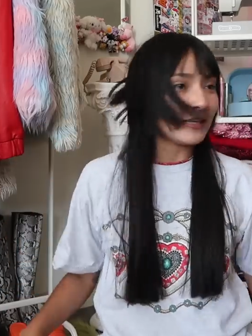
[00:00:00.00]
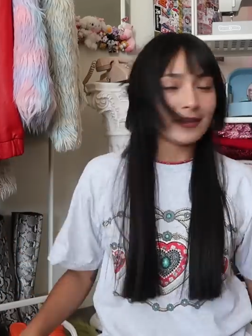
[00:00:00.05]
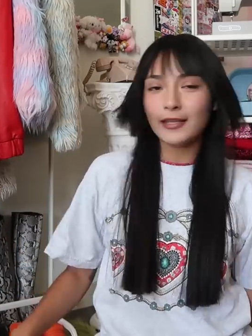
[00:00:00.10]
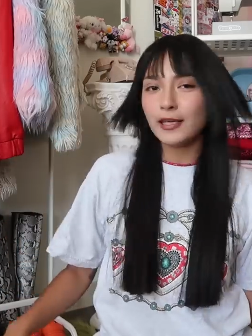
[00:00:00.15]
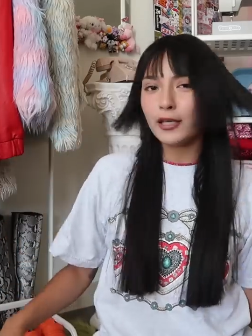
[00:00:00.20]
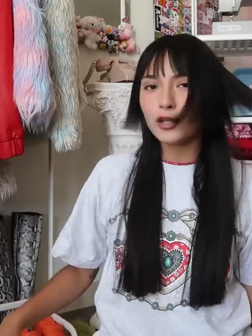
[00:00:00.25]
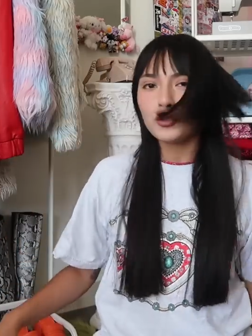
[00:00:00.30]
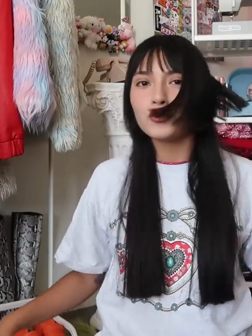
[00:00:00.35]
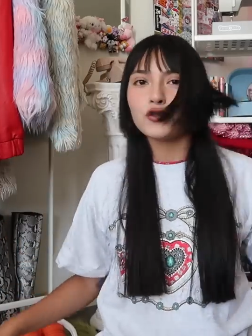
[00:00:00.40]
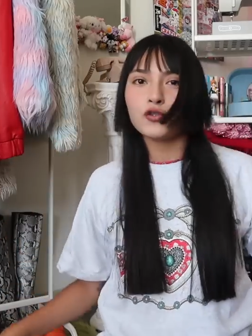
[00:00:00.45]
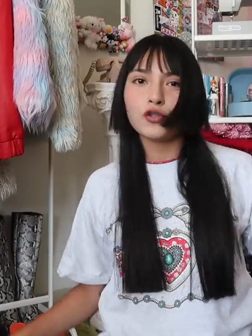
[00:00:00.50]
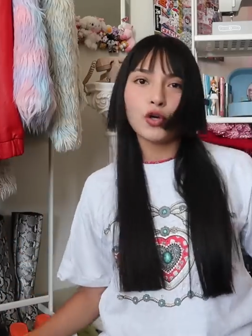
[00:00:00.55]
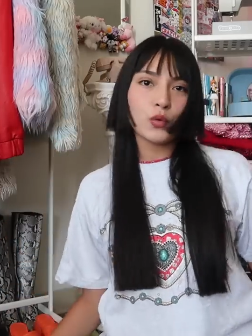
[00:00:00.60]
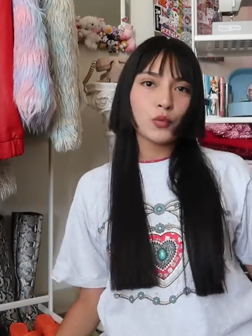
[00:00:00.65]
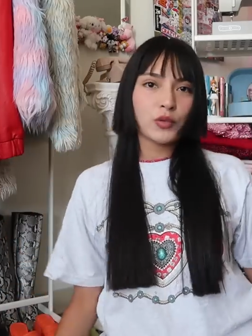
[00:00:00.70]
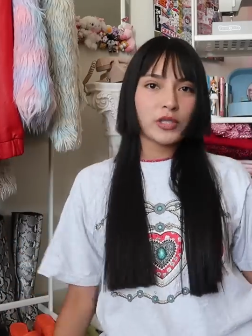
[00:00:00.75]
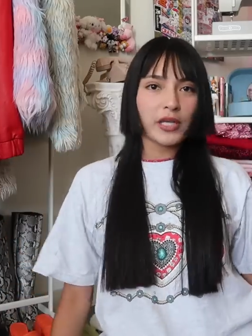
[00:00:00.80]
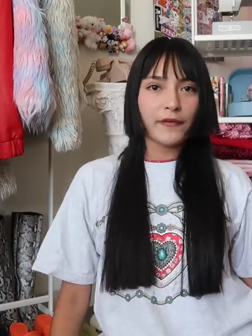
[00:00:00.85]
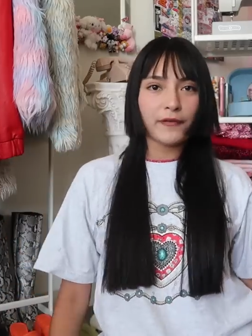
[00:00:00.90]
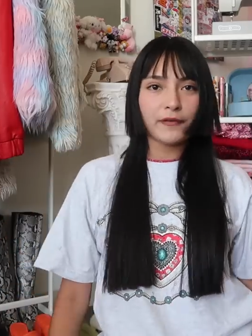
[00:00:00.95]
I think it's
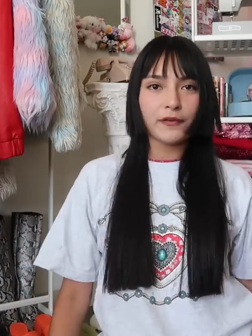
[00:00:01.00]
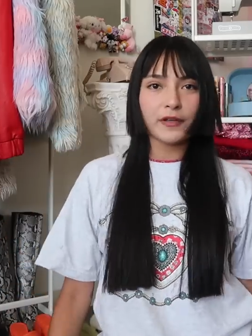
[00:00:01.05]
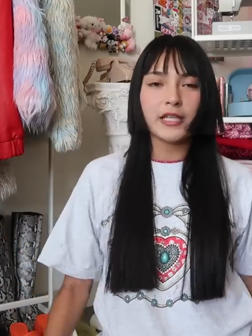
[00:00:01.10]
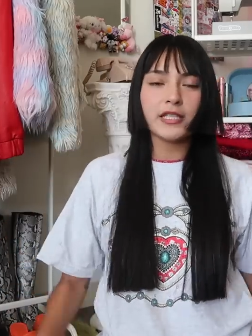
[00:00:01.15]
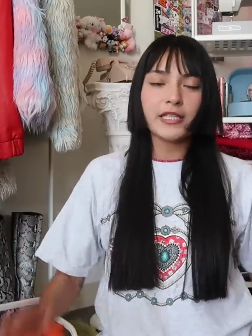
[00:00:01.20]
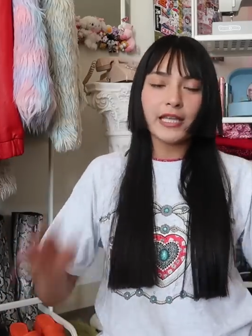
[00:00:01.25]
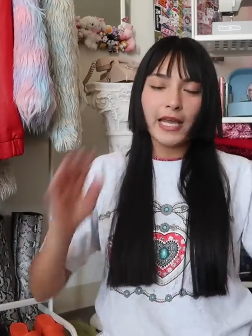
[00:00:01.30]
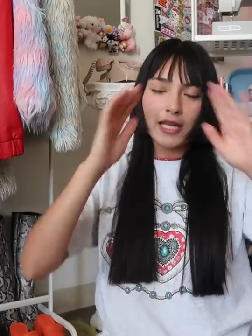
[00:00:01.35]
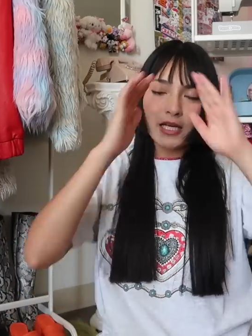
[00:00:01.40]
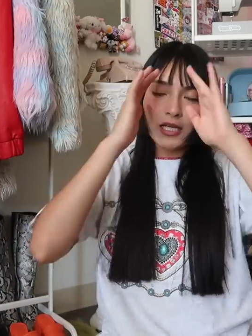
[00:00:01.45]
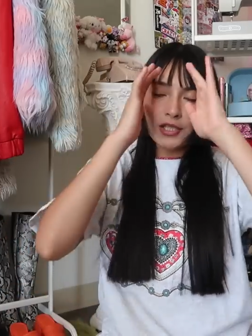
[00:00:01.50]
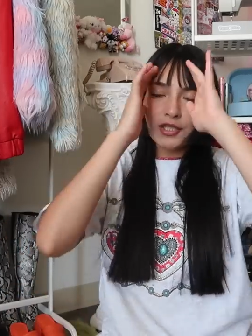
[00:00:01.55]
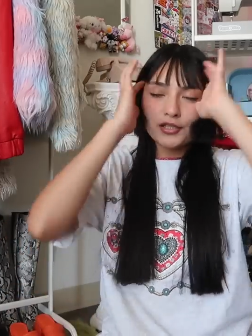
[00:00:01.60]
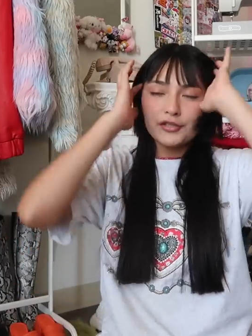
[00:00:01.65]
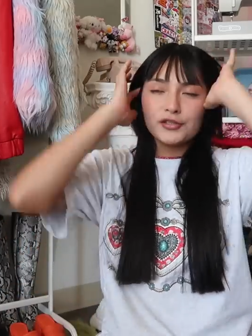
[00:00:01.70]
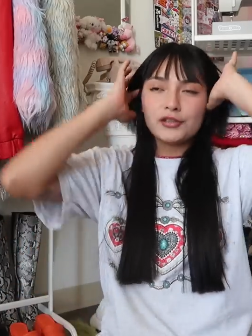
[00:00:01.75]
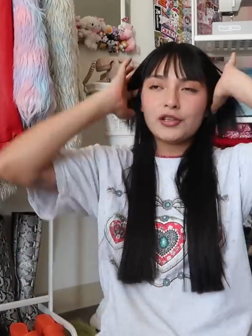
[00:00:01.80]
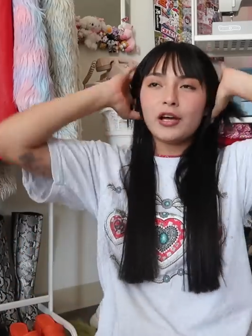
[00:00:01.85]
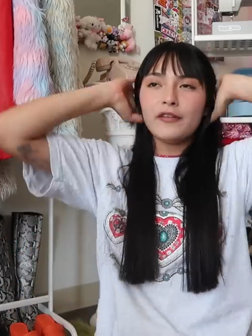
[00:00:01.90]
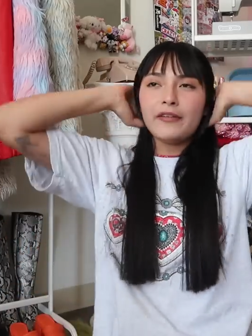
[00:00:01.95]
so different, and I
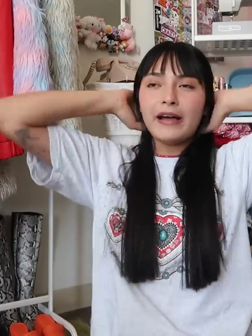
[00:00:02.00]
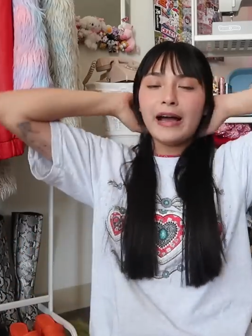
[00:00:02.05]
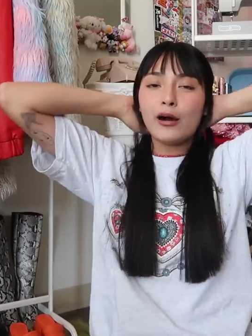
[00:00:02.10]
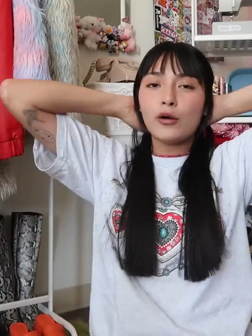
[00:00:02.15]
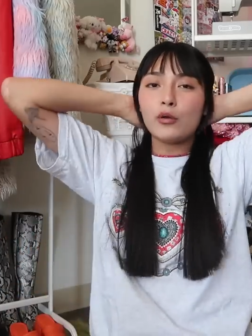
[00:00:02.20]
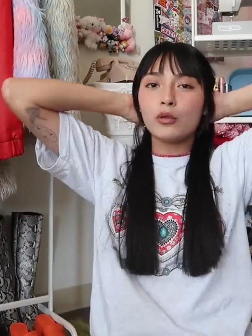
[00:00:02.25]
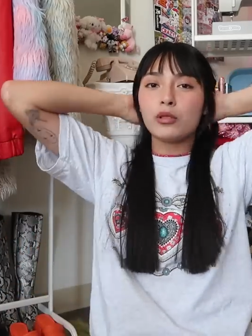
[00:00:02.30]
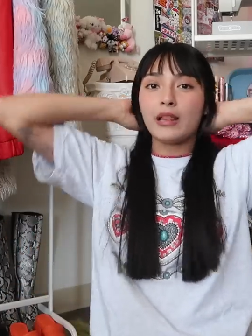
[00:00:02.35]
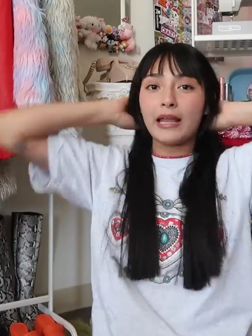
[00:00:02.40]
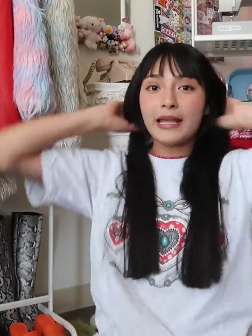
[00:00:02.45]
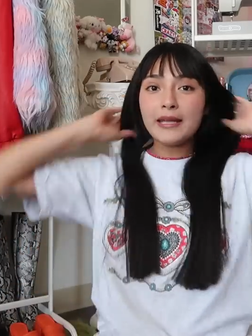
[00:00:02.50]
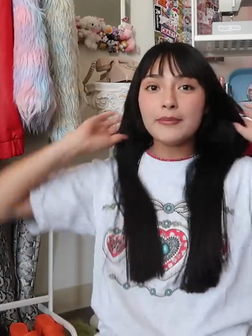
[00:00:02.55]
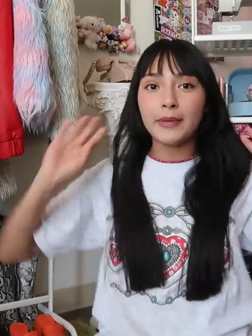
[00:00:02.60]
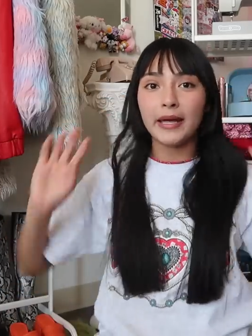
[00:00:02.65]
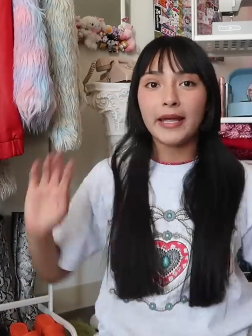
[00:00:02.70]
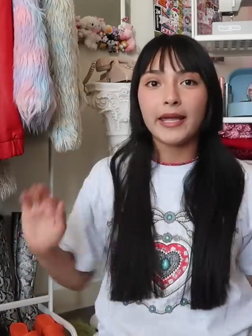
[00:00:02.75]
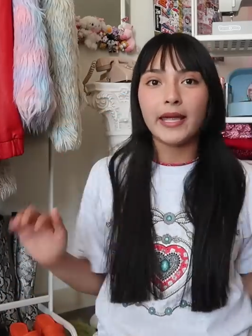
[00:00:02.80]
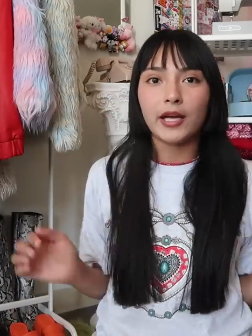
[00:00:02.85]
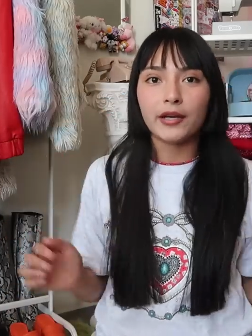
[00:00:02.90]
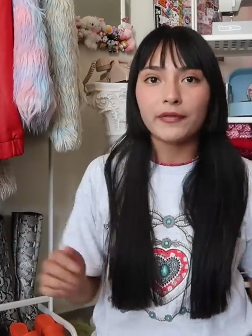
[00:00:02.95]
just love how light
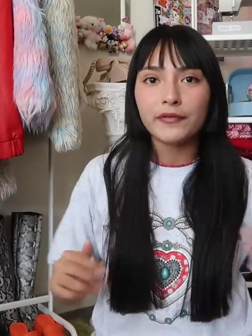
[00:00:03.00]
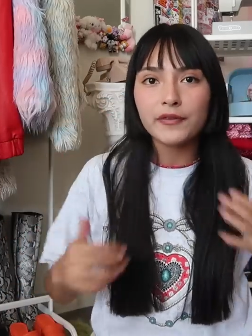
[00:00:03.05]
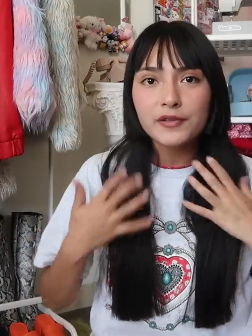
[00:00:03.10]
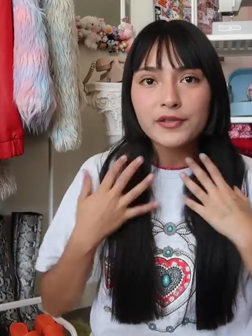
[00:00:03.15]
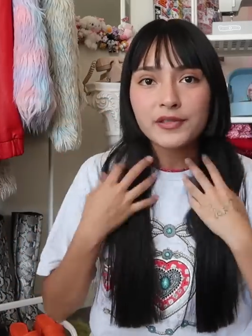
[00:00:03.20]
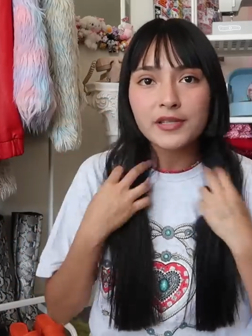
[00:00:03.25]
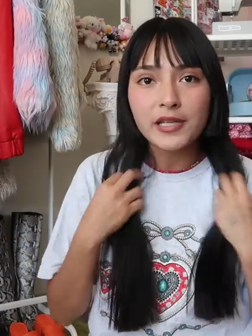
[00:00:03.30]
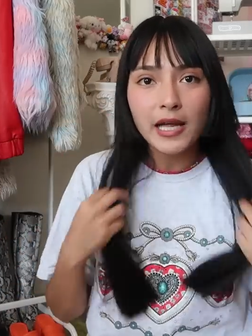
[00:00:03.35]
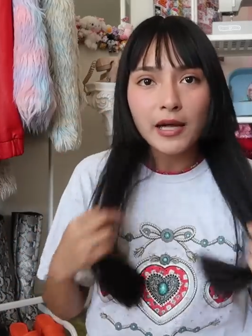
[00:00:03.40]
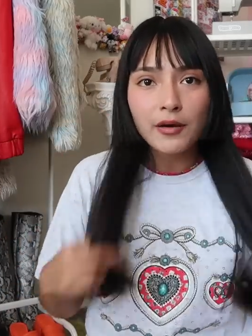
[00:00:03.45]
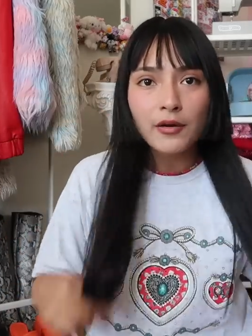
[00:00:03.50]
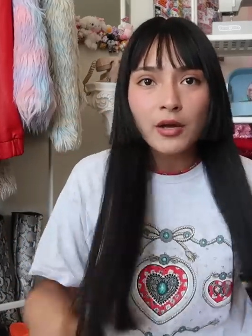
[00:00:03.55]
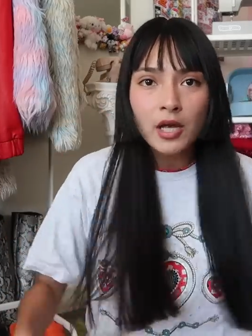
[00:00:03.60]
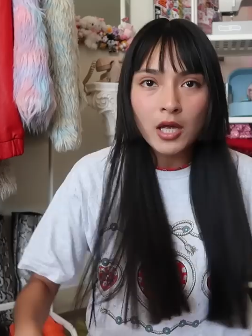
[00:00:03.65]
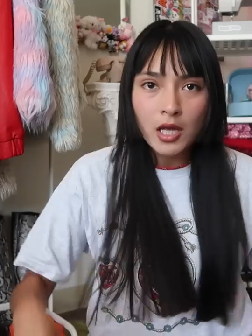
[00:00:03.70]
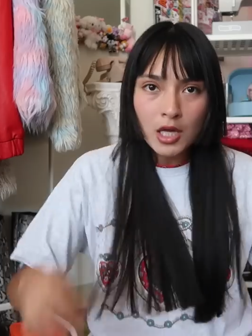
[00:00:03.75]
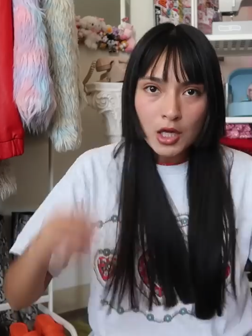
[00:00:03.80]
my hair feels now.